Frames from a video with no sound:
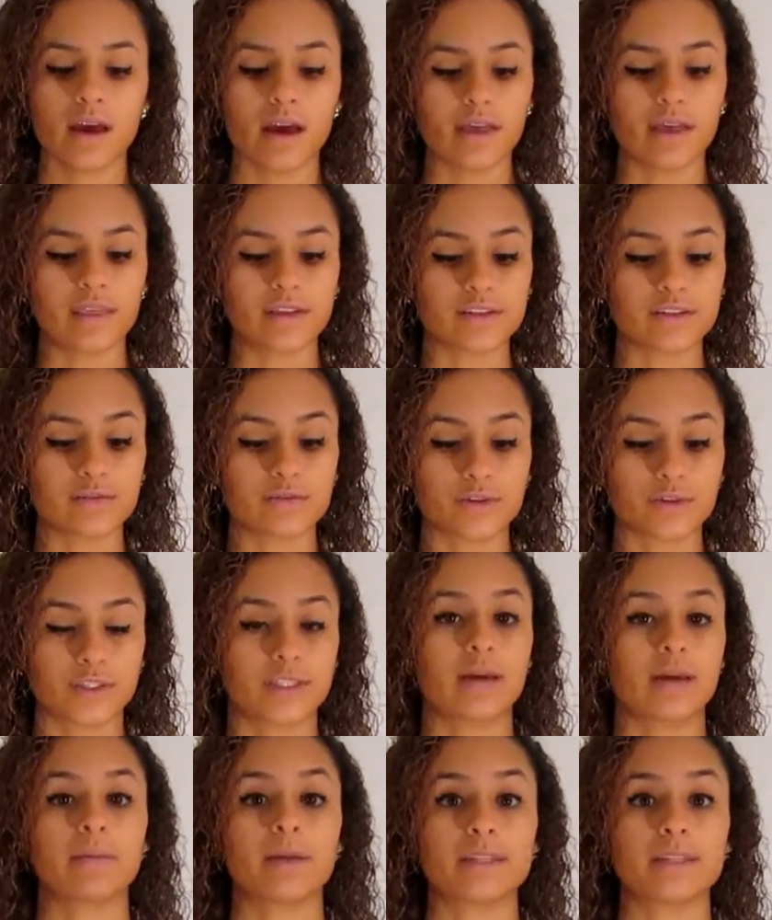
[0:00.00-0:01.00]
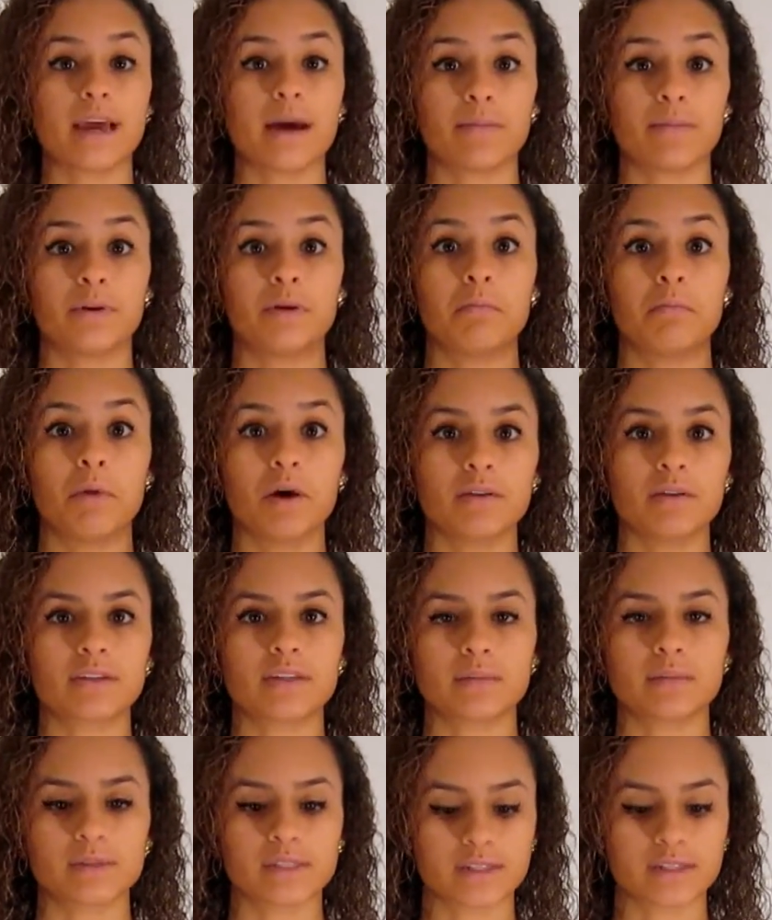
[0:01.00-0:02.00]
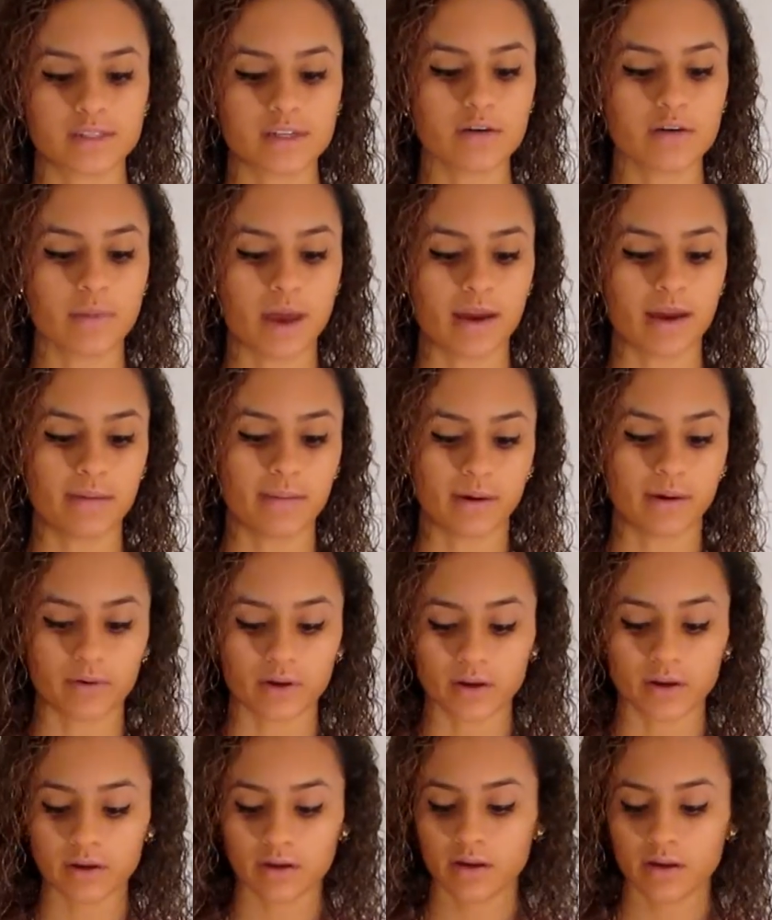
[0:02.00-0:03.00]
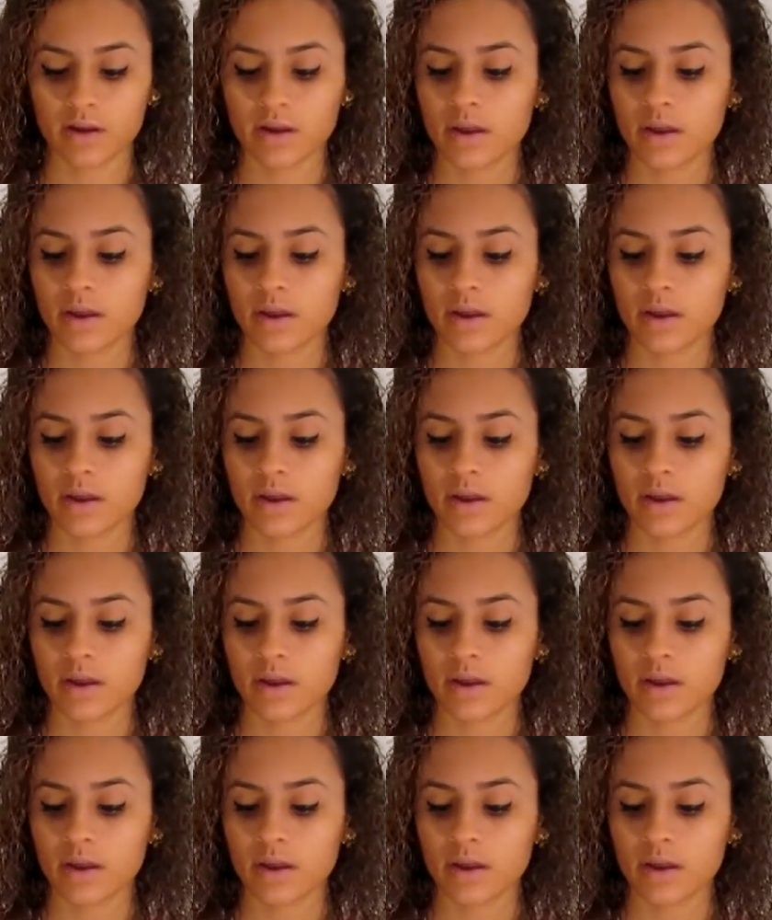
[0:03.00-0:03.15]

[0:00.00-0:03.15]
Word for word: And that's the first time that's happened in months, and I'm still mad about it.